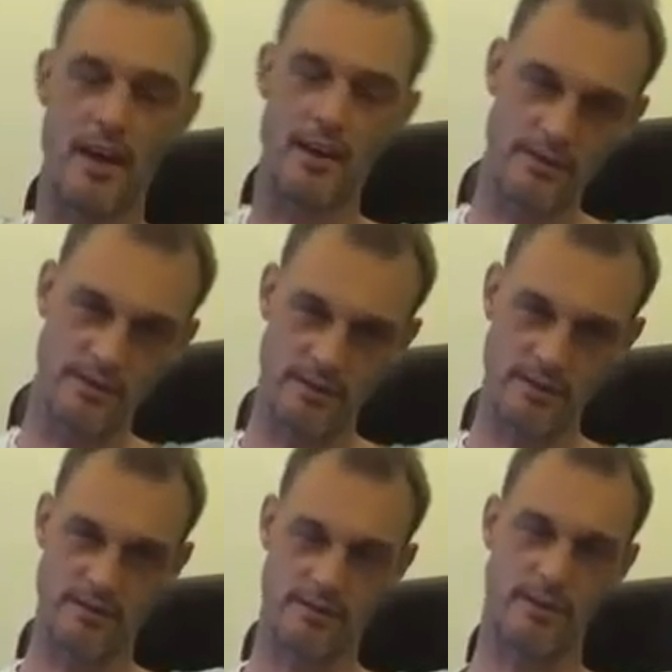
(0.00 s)
and
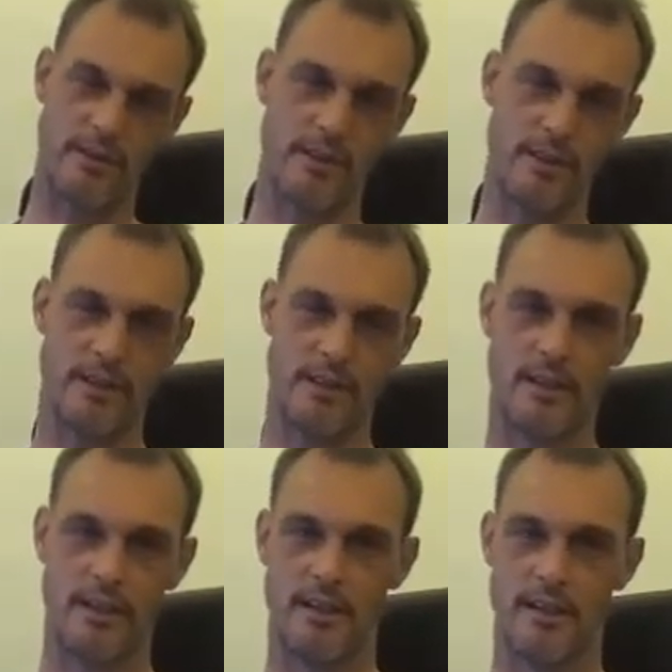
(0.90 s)
thousands of
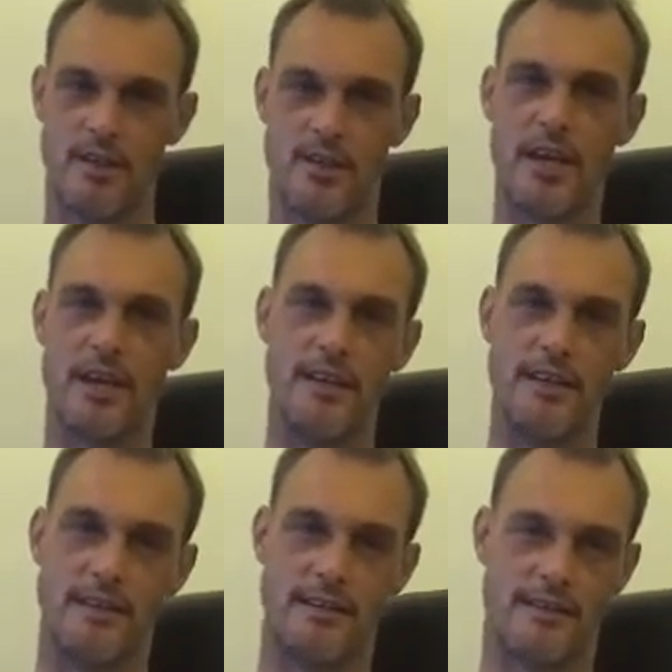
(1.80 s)

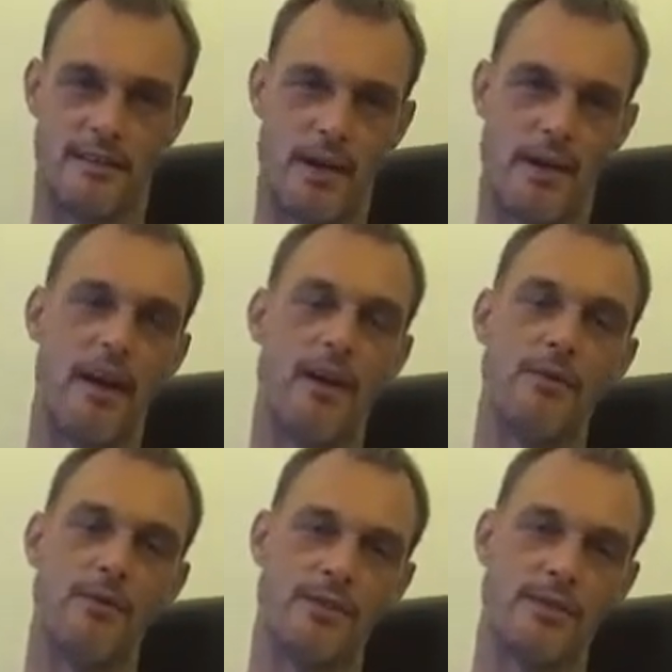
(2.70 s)
theories about
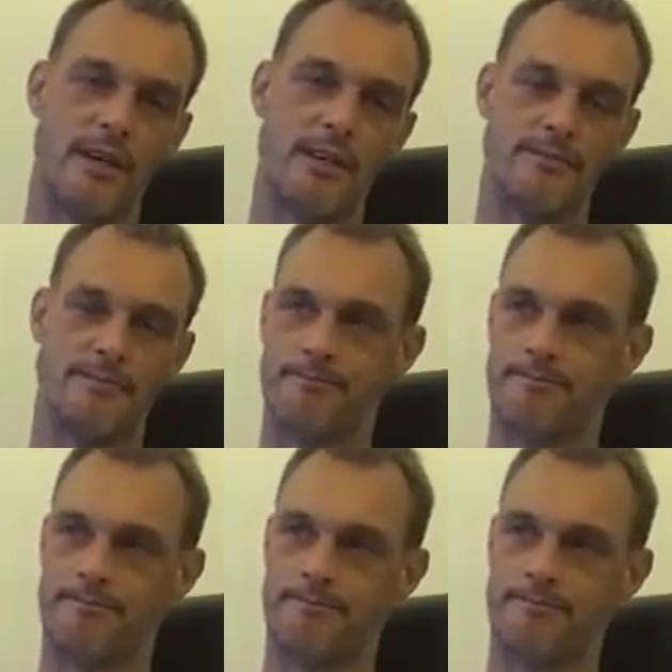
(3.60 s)
how it was done.